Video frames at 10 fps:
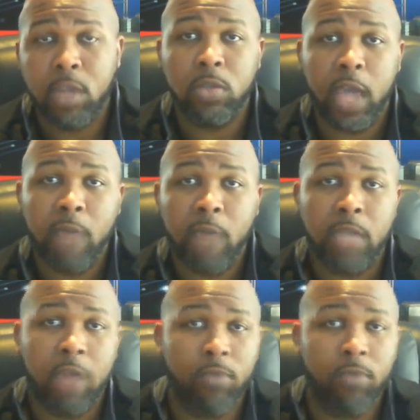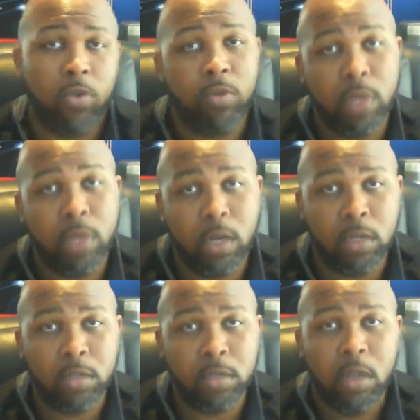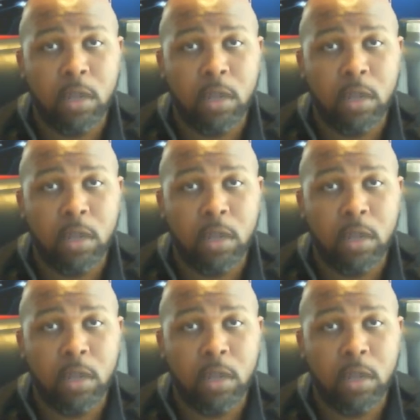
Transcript: Those apps have vulnerabilities.